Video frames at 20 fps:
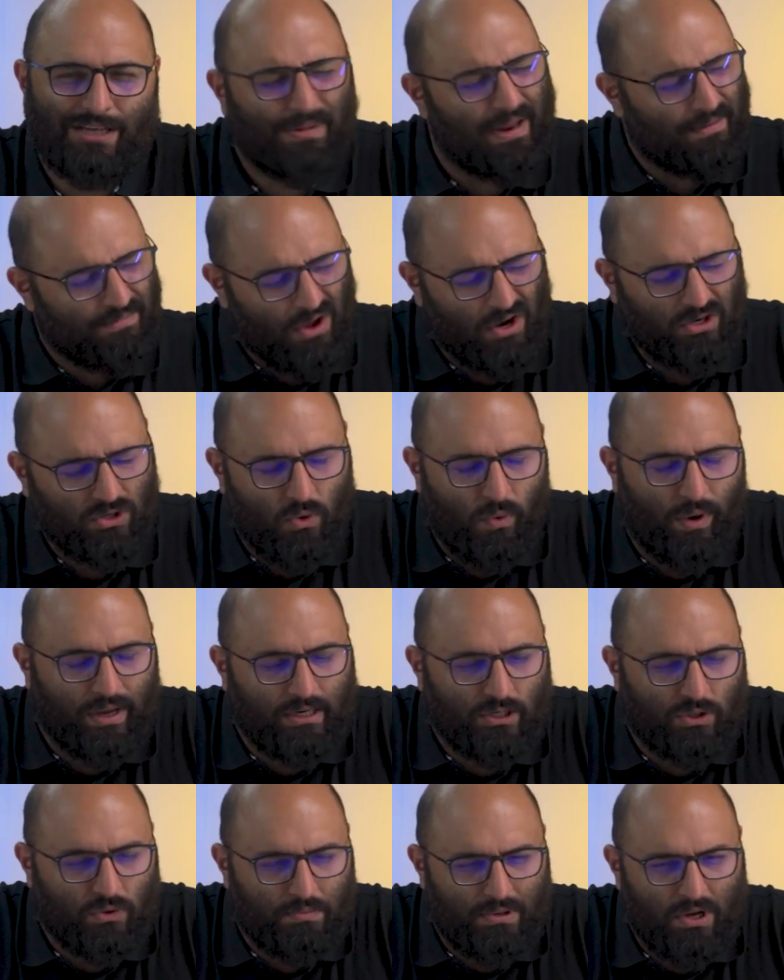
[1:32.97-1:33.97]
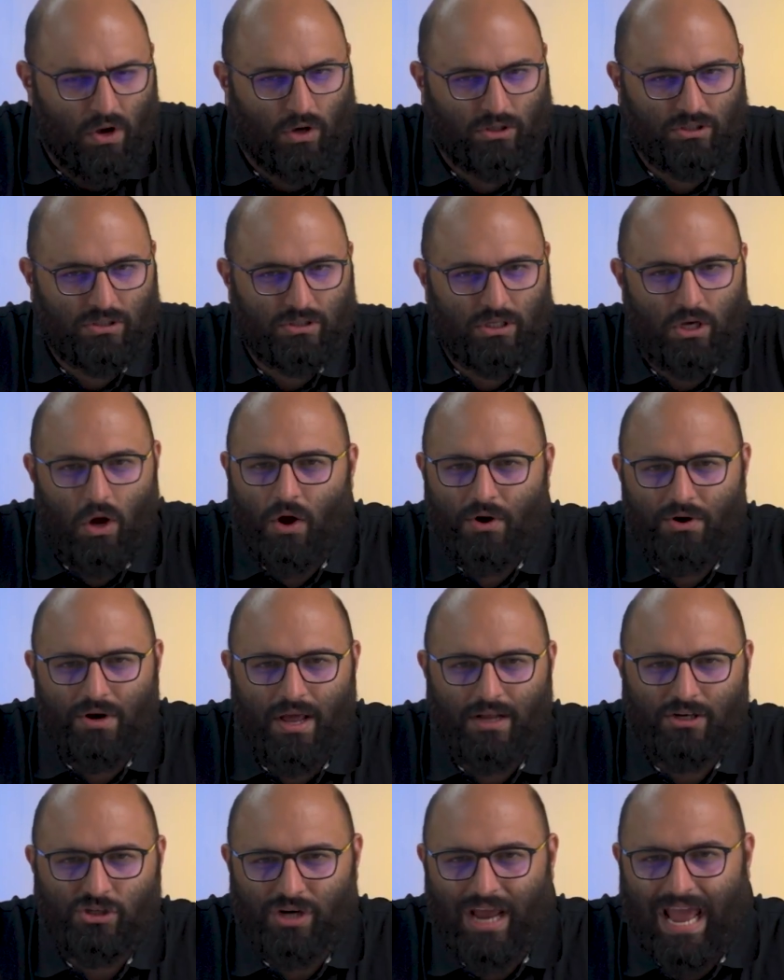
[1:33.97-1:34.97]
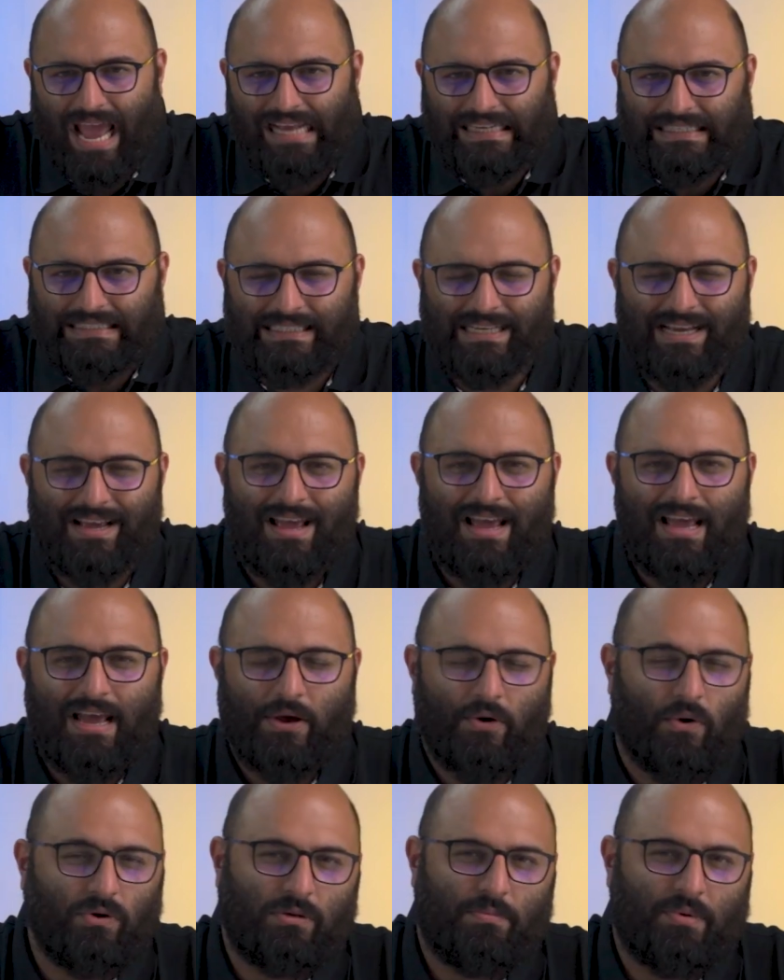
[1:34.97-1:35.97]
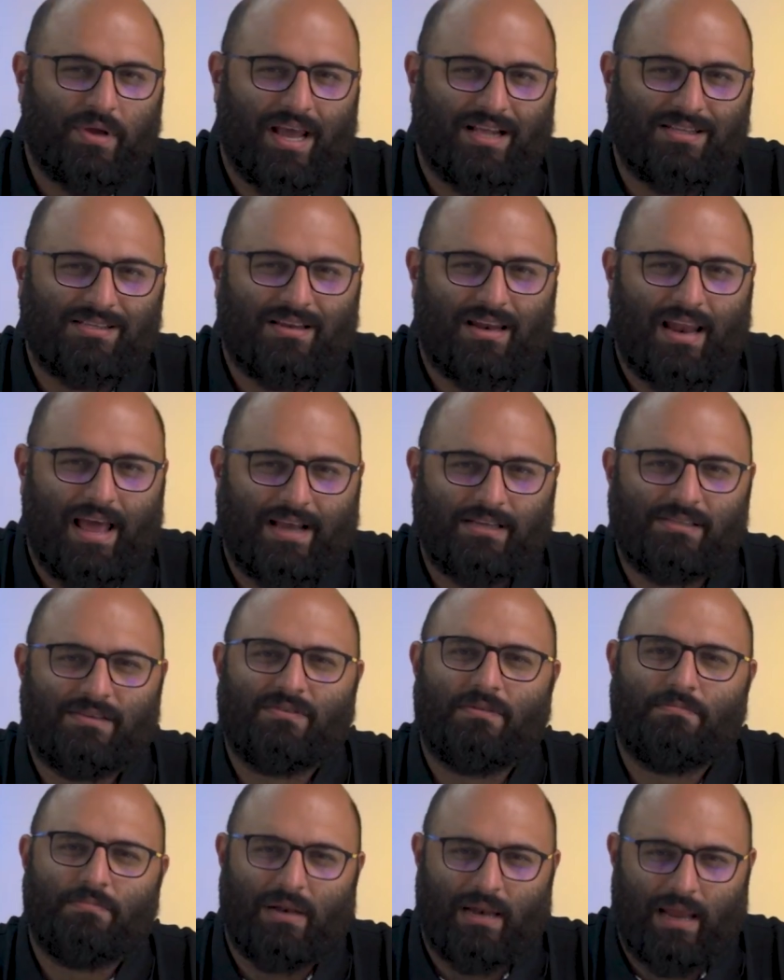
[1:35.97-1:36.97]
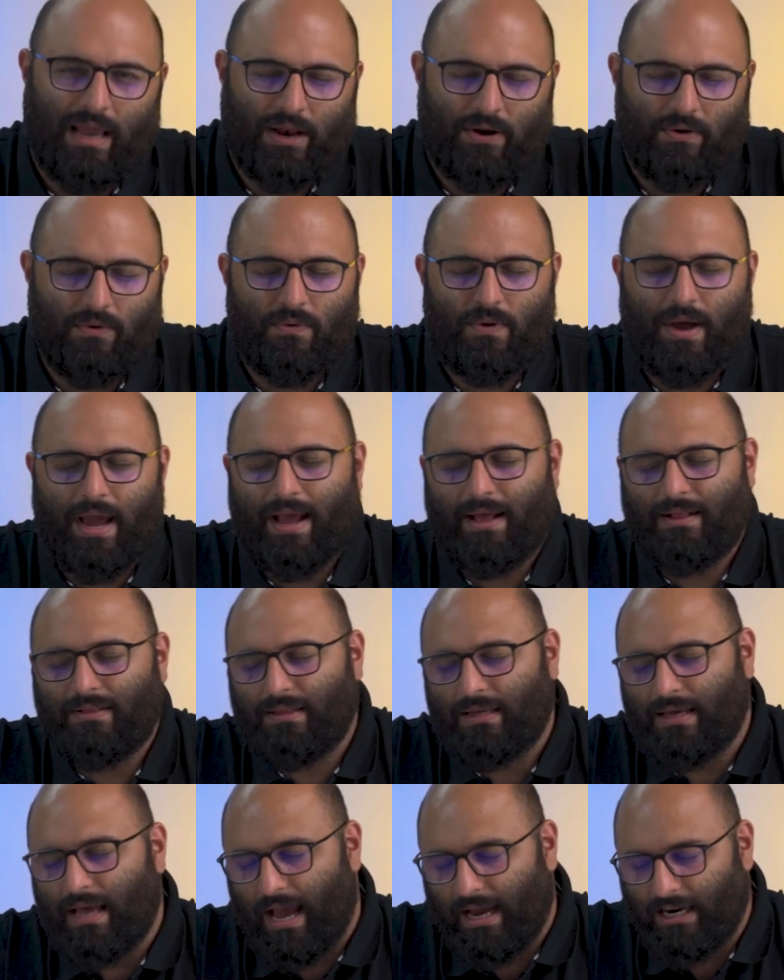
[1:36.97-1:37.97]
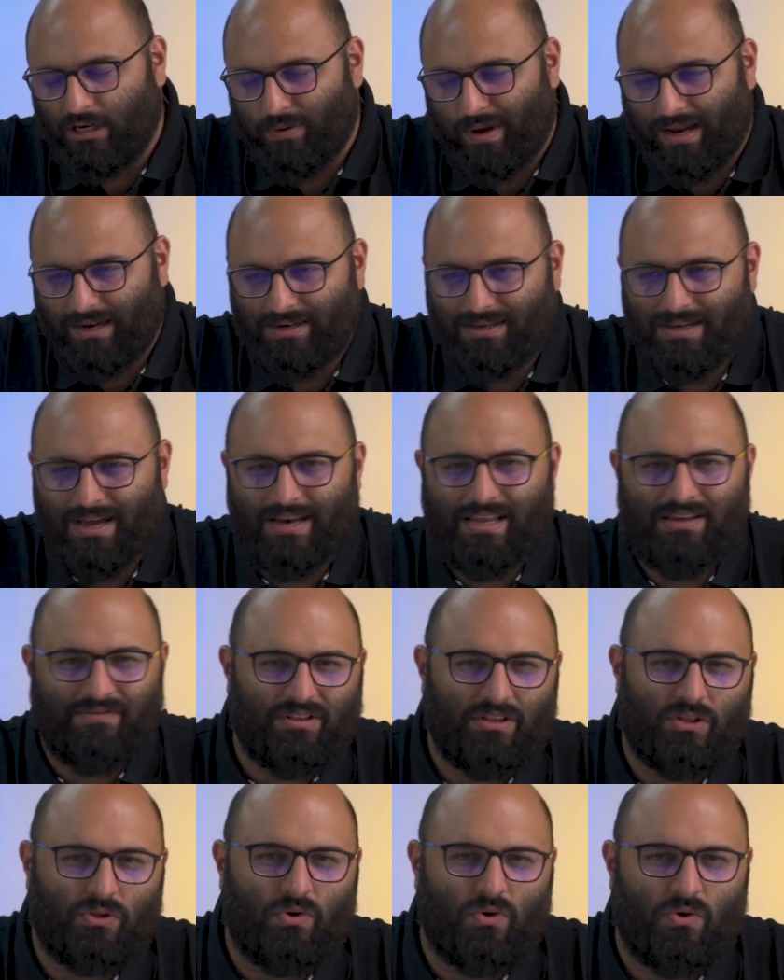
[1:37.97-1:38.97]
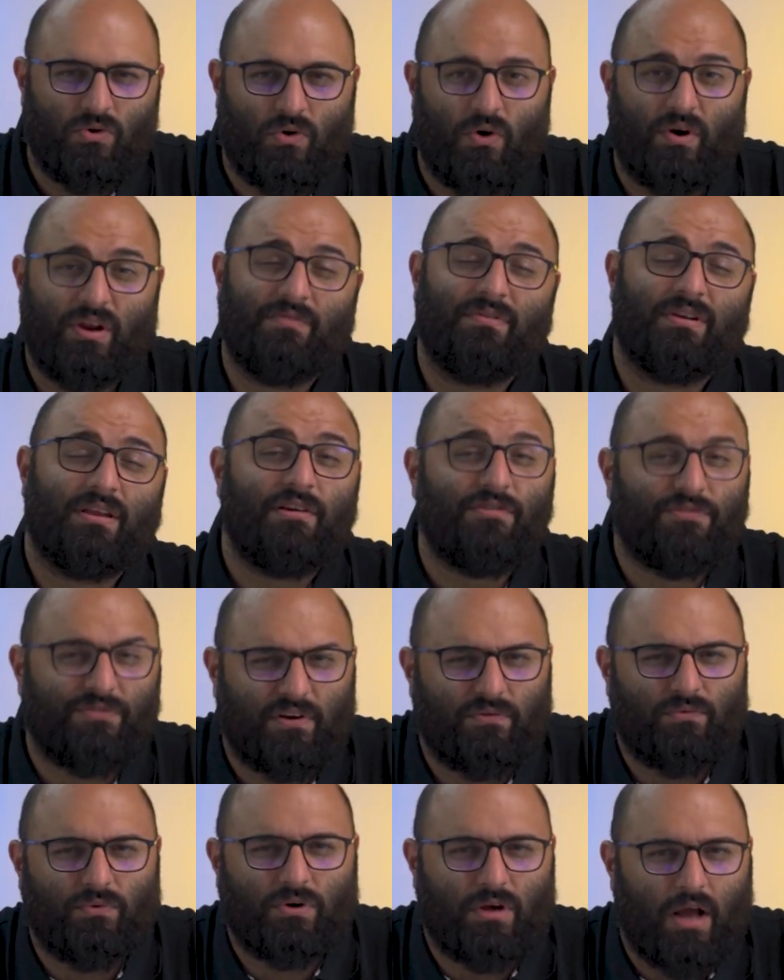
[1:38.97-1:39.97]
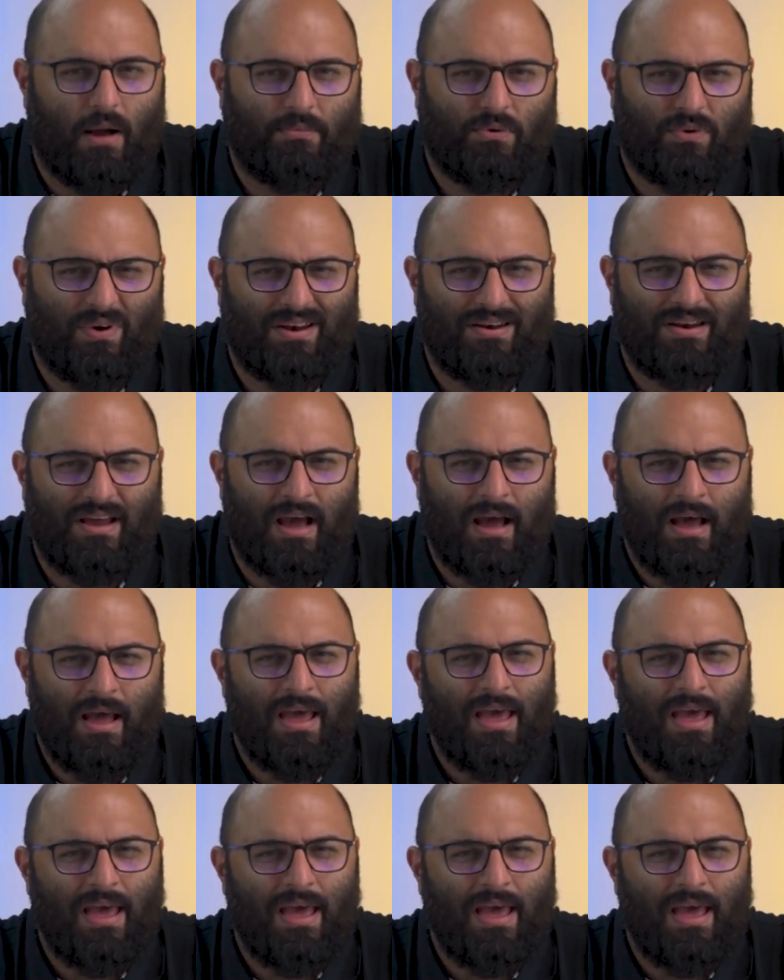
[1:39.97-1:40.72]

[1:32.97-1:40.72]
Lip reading: But I'm not going to, because the Honda Jazz goes up against the likes of the Baleno and the i20. And even if it would come to India,